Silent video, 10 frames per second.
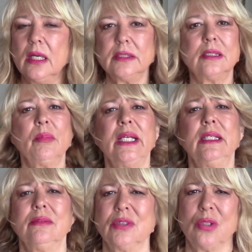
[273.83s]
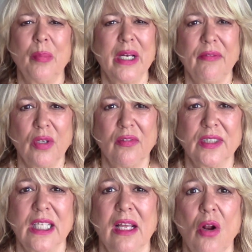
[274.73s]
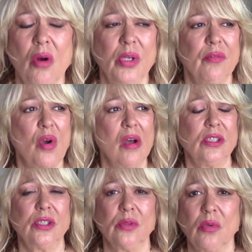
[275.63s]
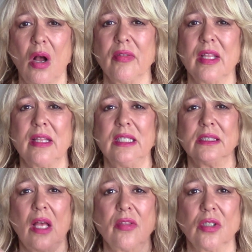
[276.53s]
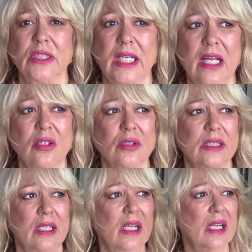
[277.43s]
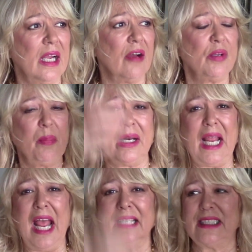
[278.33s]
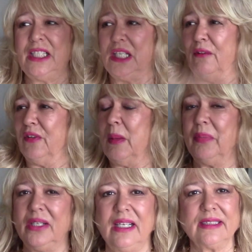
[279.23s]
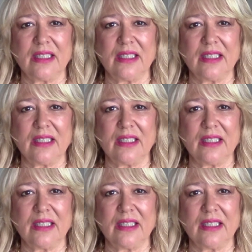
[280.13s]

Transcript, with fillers: And somebody, so many of you have said, oh, you've gone to all these other channels and everybody has a different opinion.